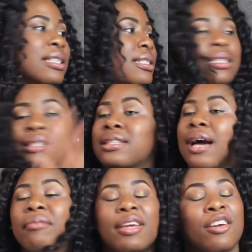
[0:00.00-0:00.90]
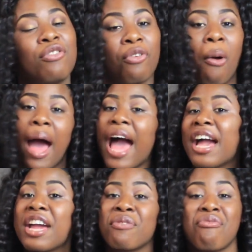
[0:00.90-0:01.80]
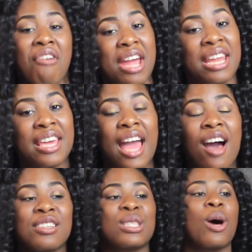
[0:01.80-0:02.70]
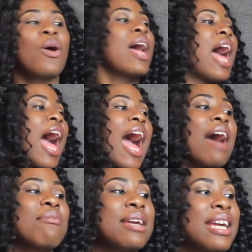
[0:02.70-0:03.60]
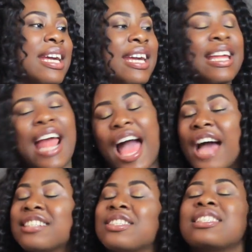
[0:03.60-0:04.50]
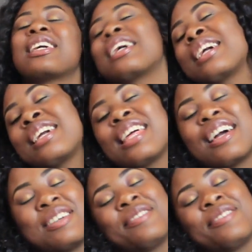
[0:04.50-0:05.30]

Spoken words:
sis, I'm here for it. I am ready, y'all. So I mean, I just say